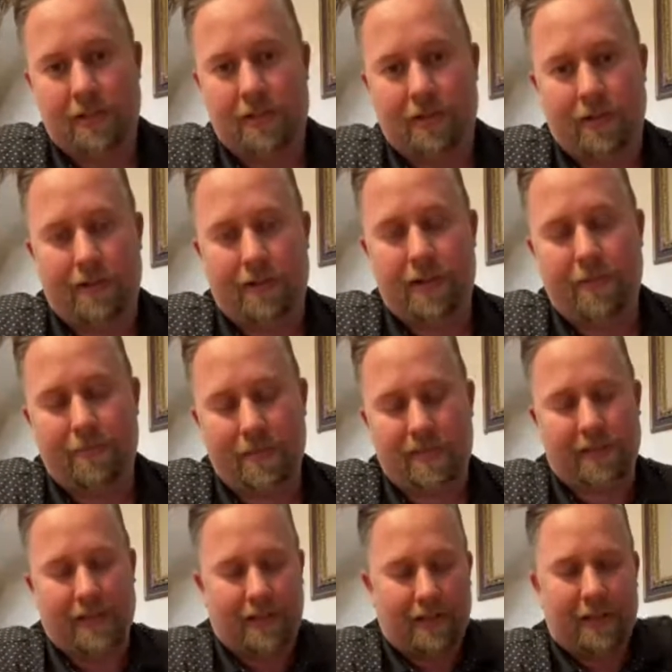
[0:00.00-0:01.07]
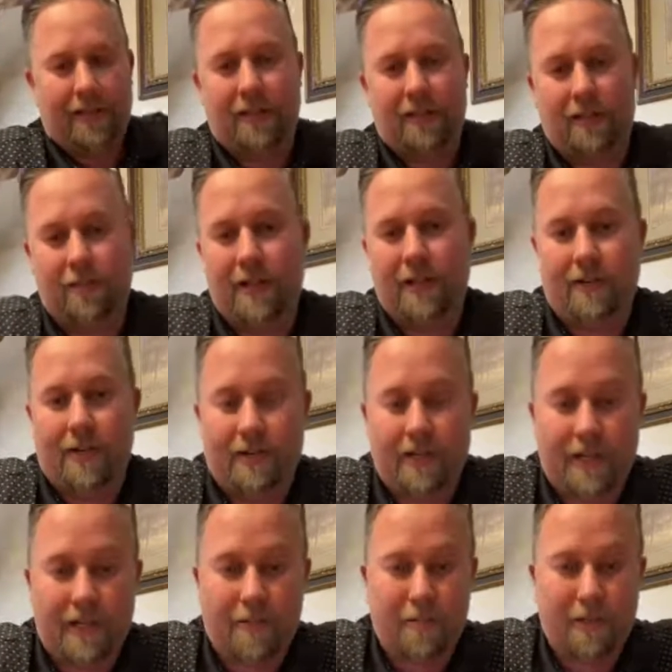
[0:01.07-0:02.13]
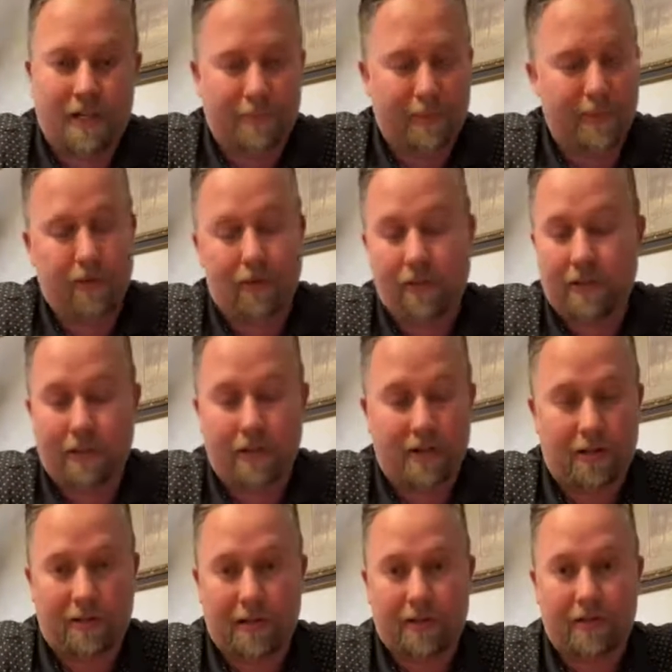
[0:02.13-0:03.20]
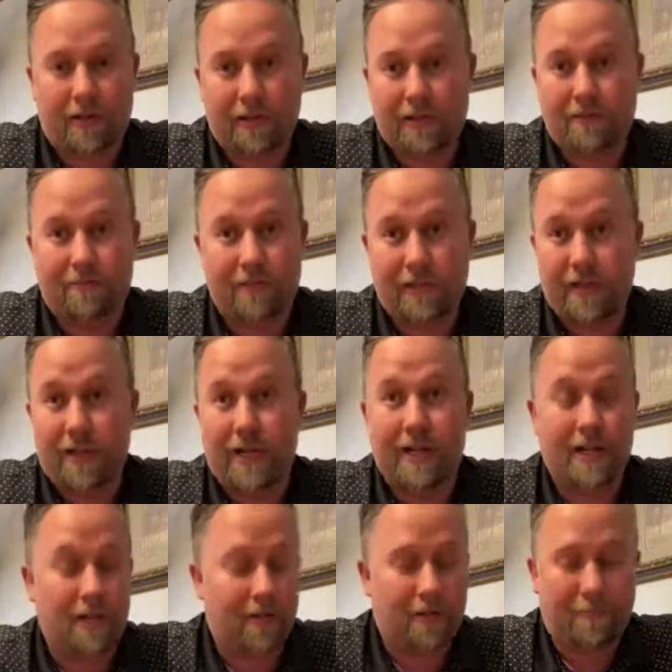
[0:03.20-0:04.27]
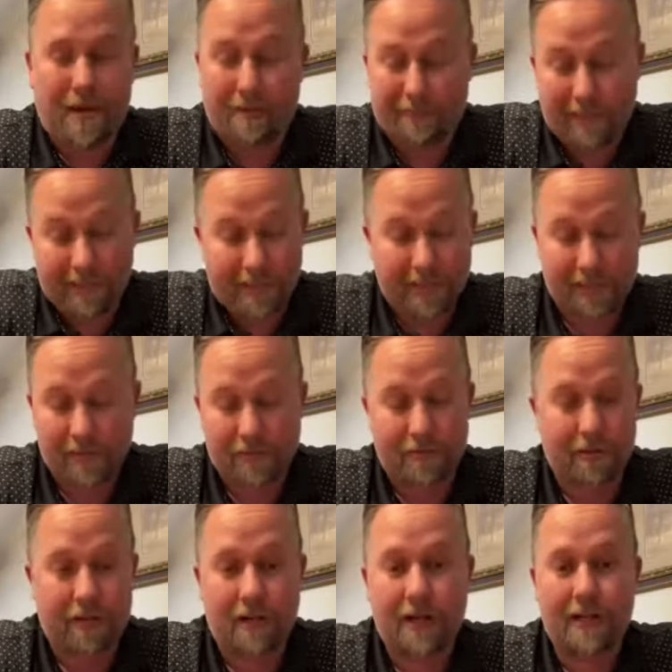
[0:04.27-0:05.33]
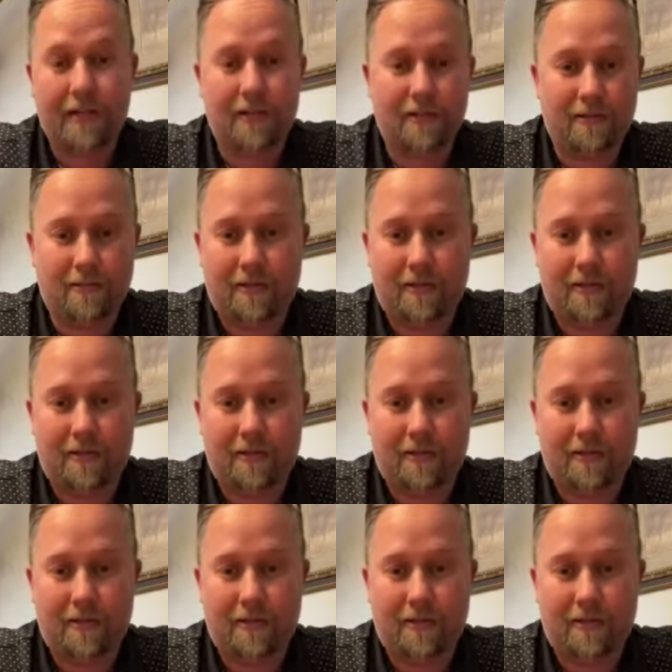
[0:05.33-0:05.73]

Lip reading: So the numbers have declined a little bit around here, but up in northern Colorado, the elk population is doing great.